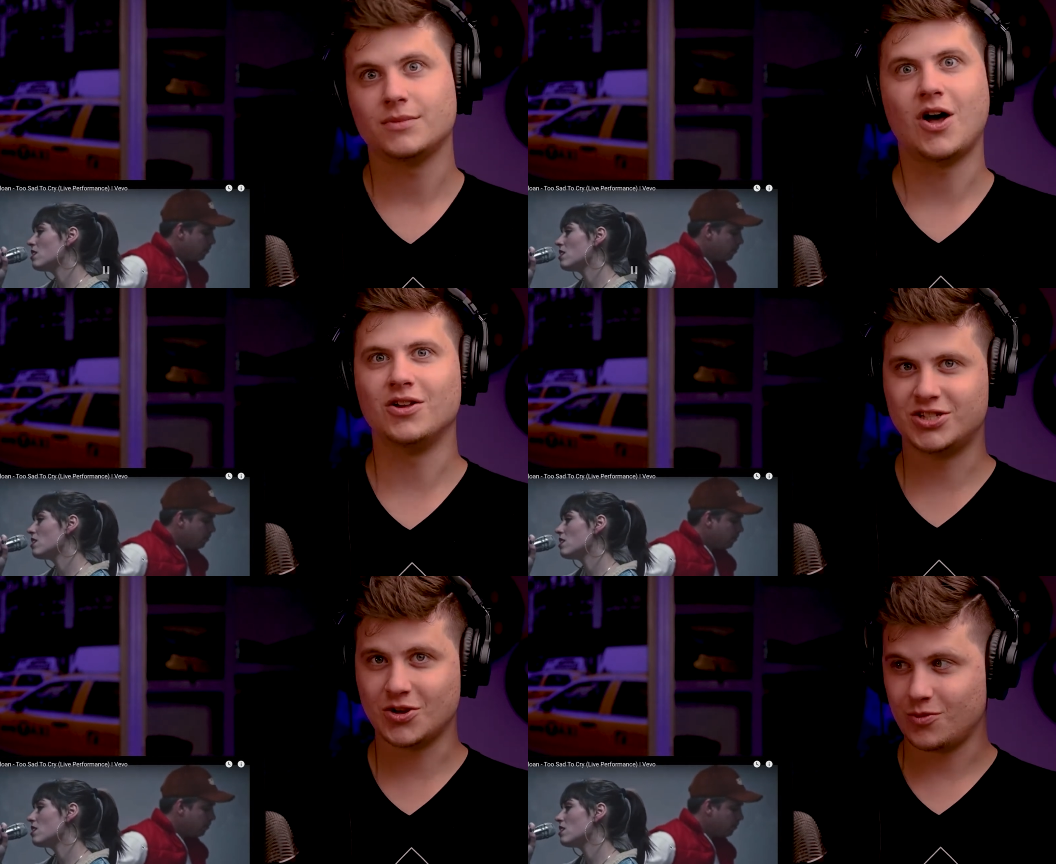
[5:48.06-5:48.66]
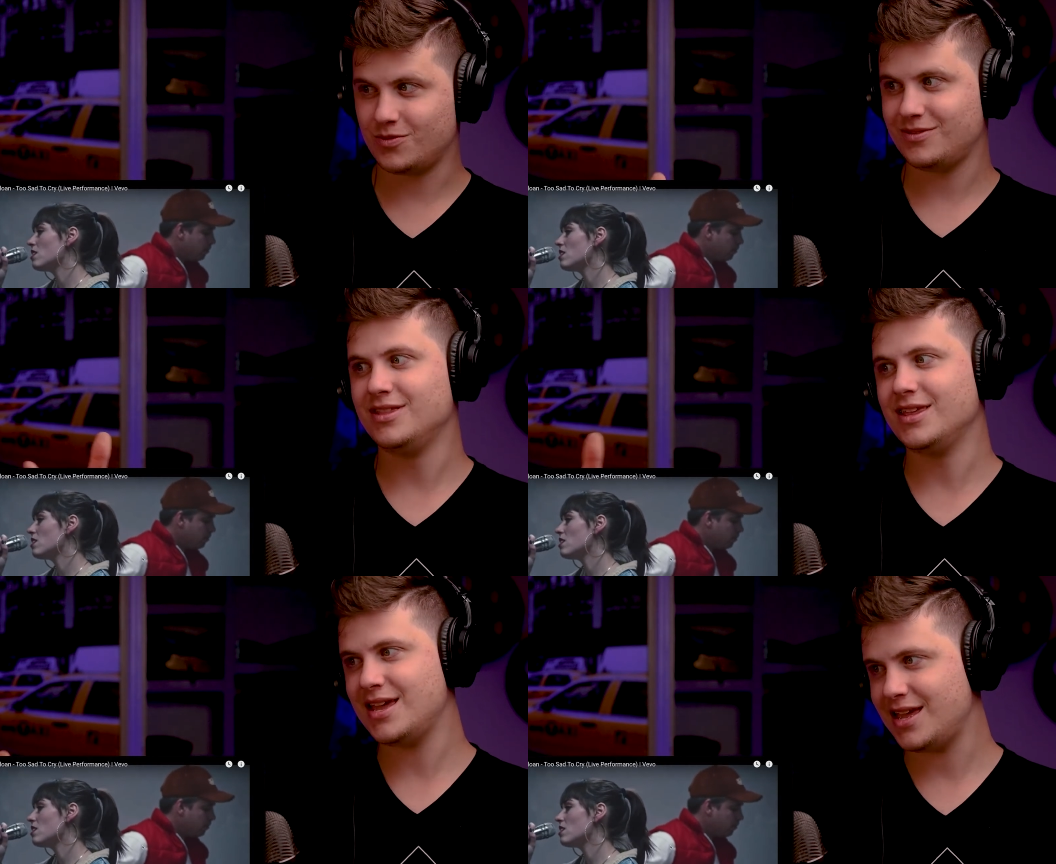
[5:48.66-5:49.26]
Speaker 1: Also,
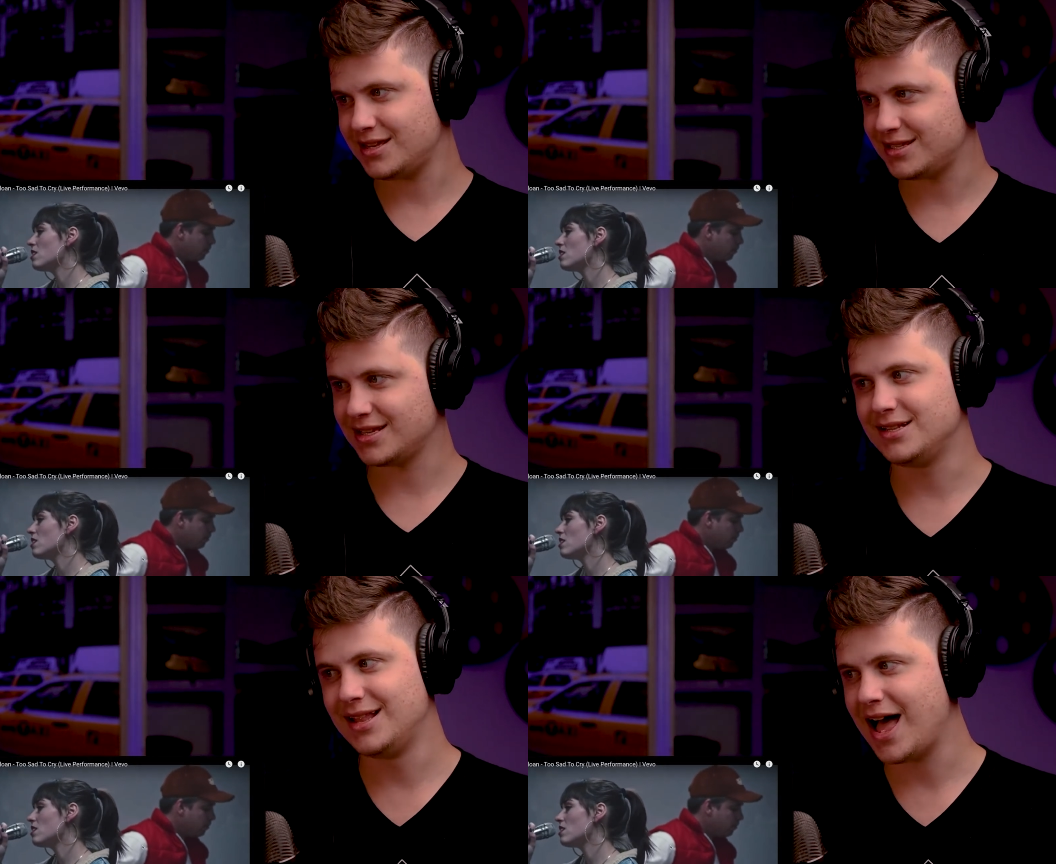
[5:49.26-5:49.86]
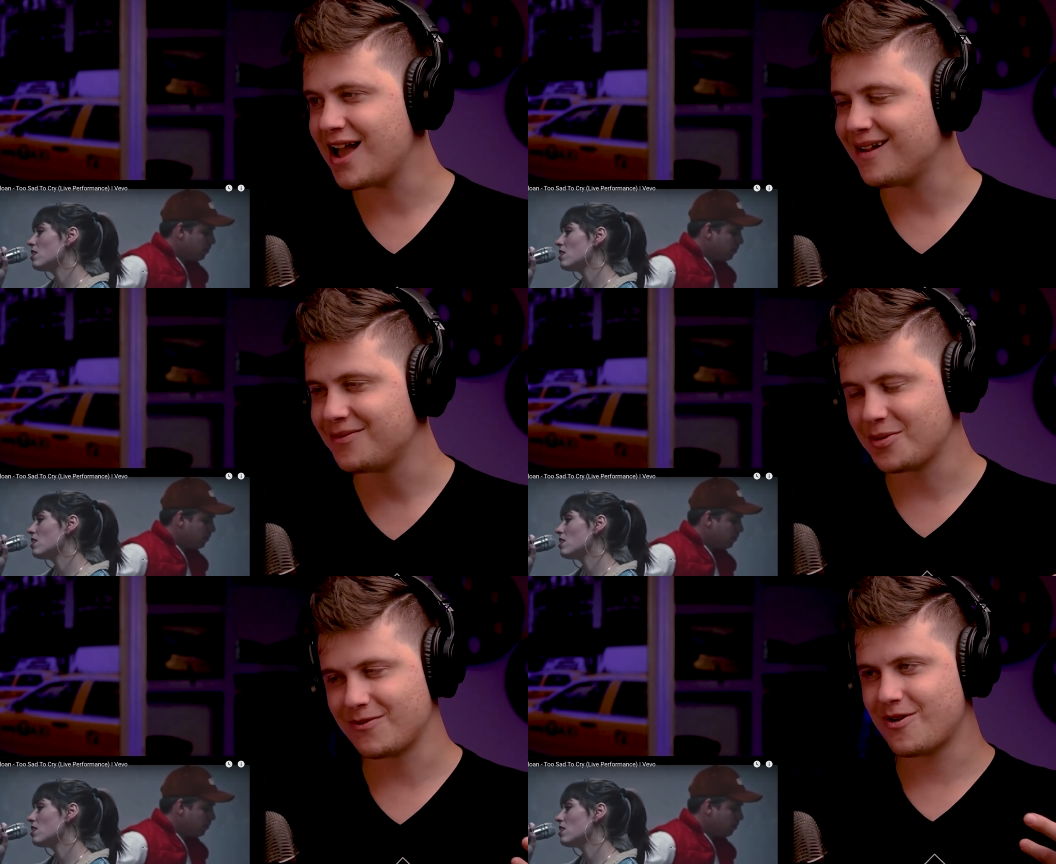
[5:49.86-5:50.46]
this
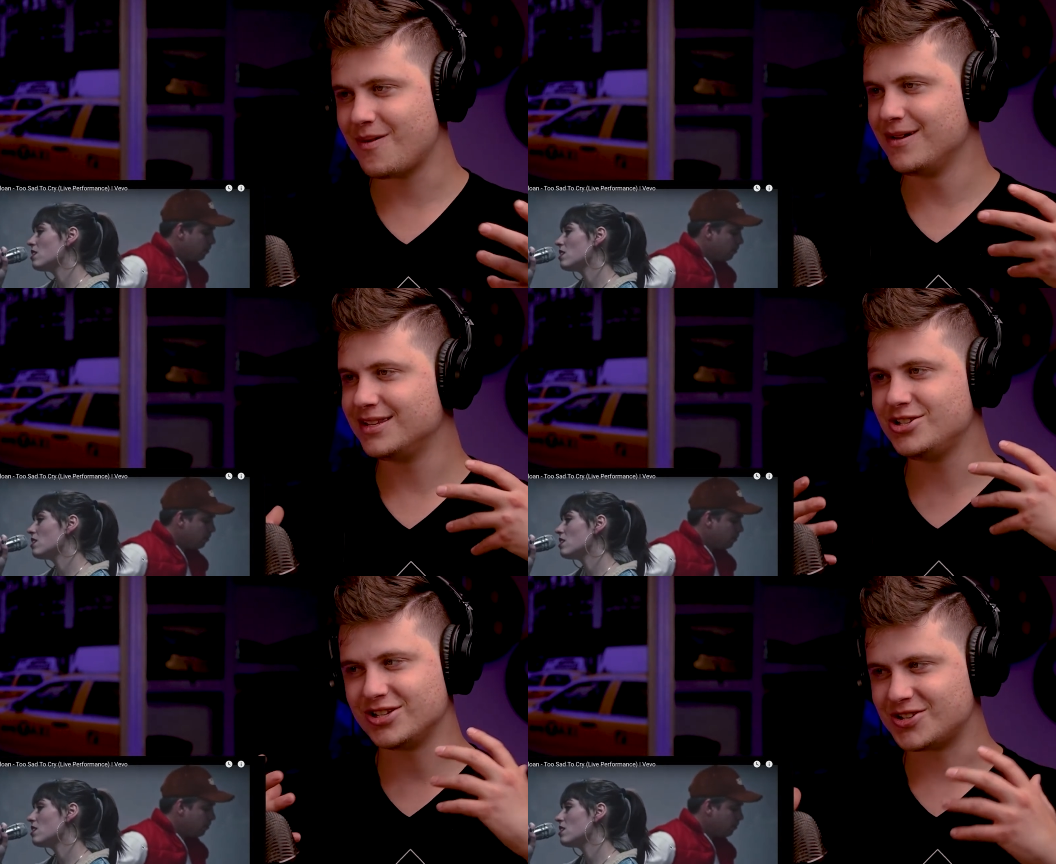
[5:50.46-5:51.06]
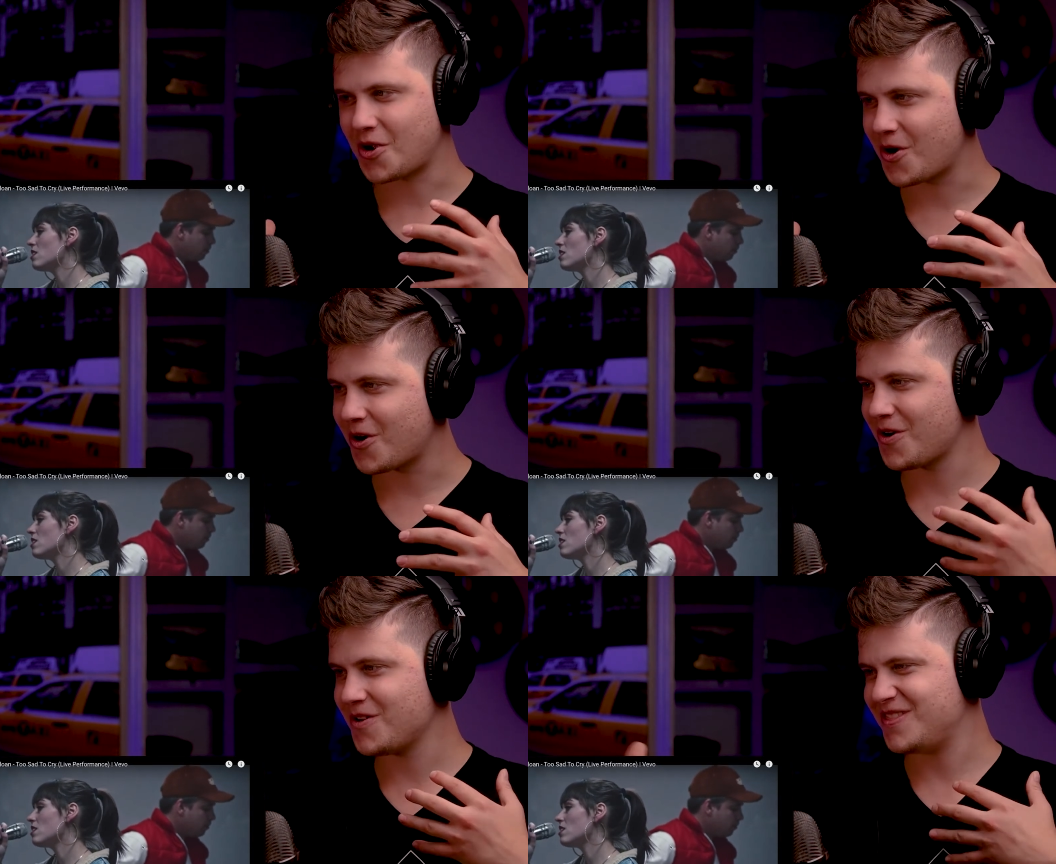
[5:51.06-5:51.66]
live performance, just
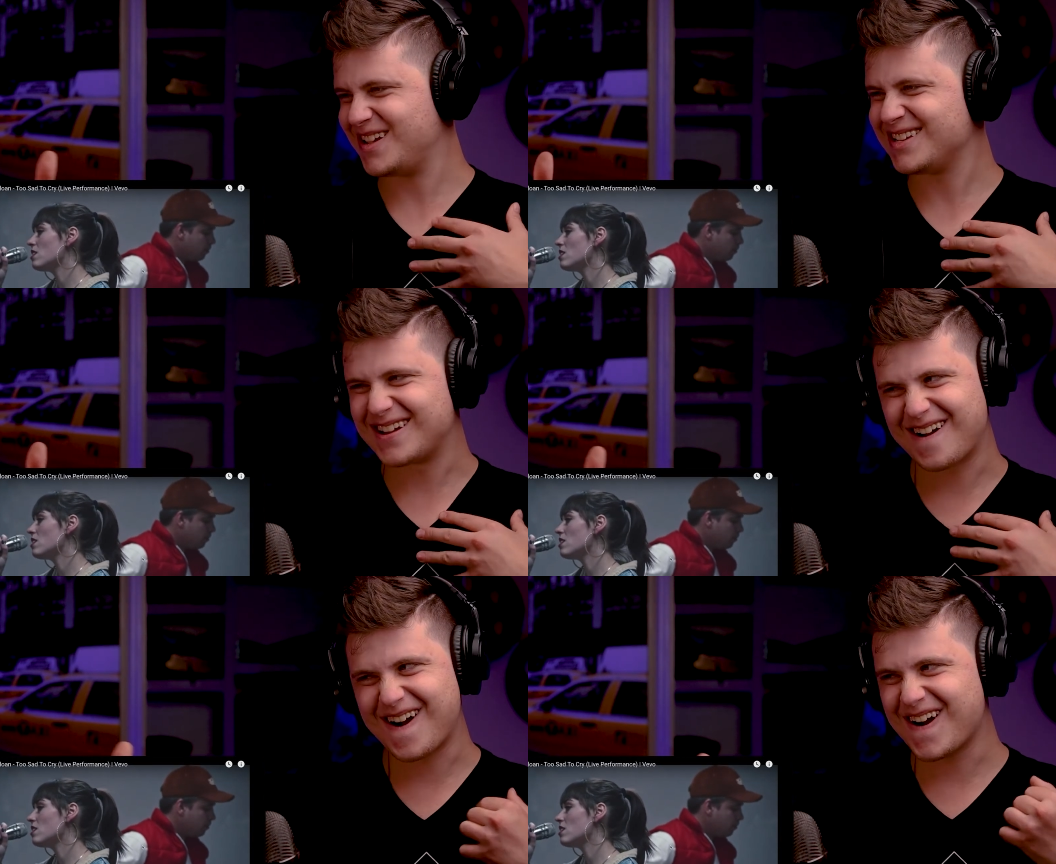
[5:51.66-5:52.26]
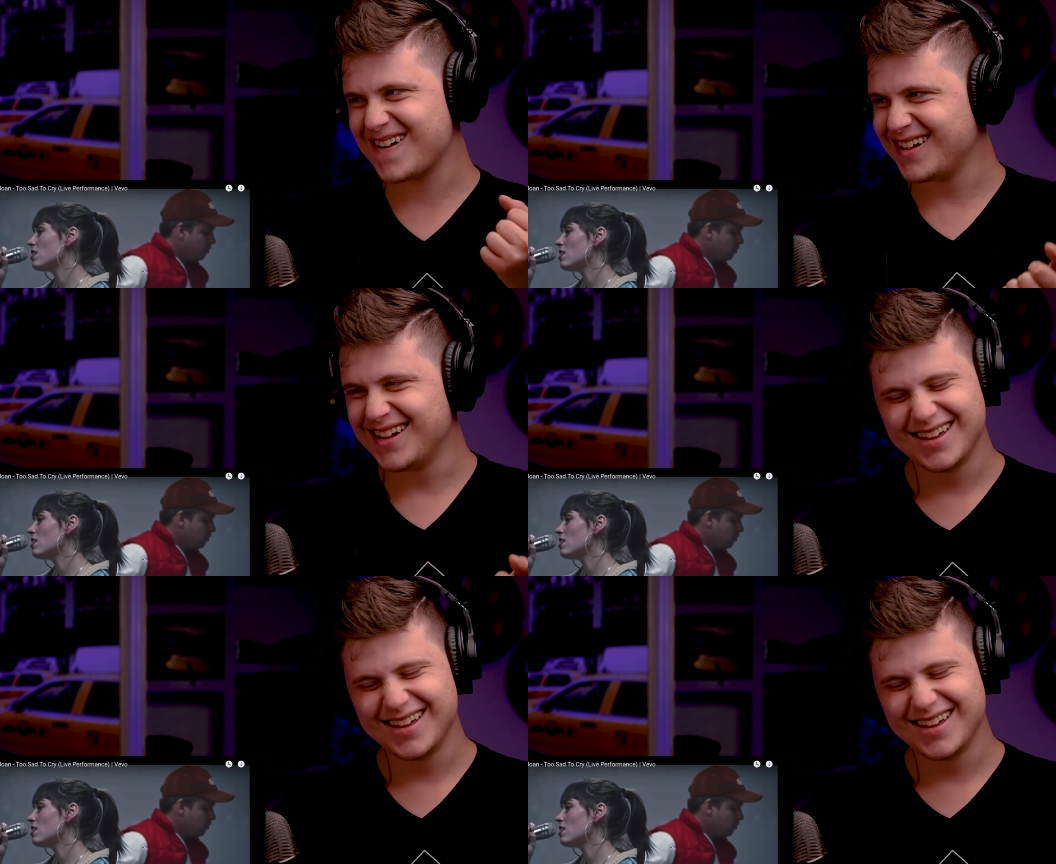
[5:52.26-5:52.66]
her, the guitar,